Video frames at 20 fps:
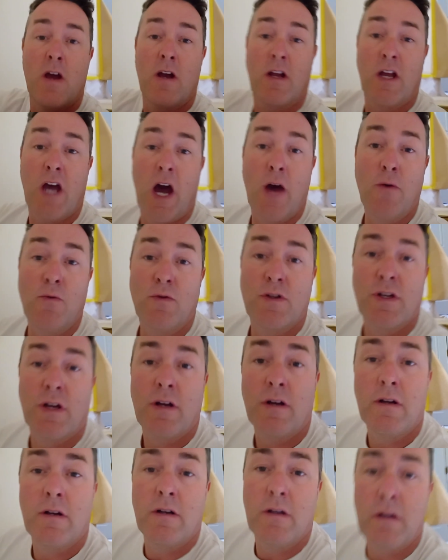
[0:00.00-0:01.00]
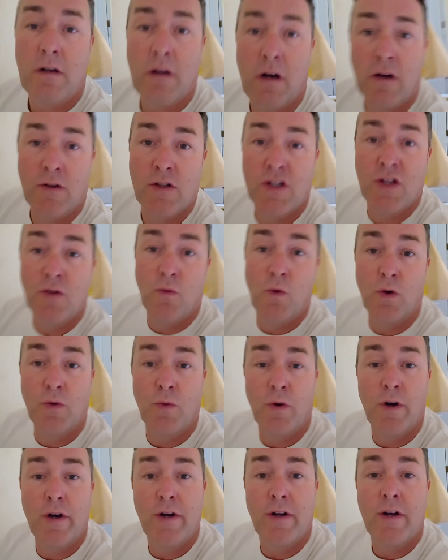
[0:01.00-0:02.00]
coat onto the
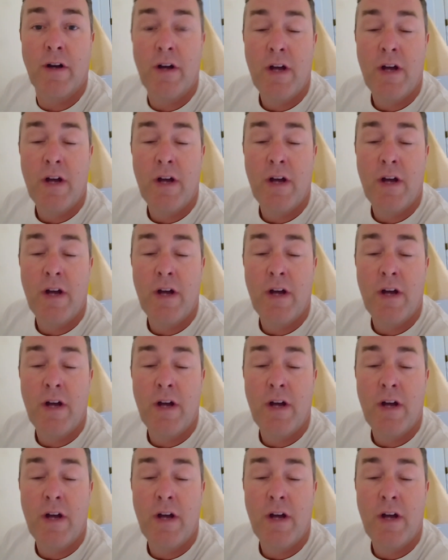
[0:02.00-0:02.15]
woodwork.